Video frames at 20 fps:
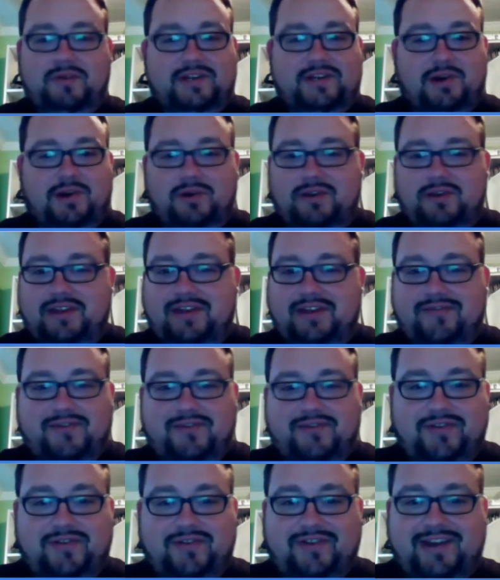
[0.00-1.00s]
totally
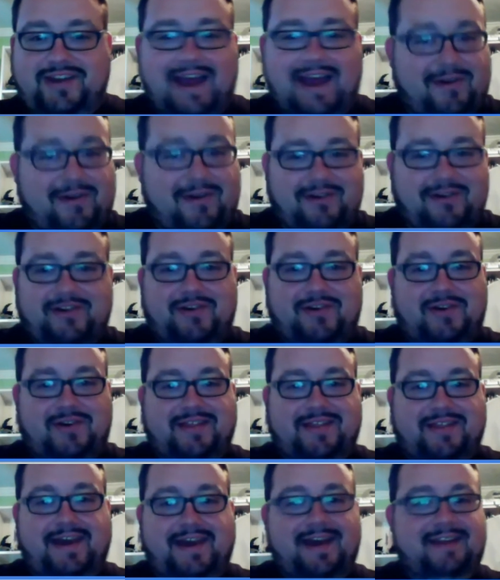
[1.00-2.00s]
could have encountered
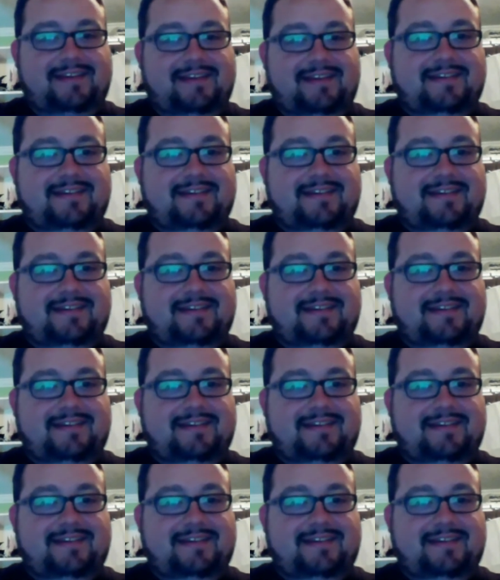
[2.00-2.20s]
during that.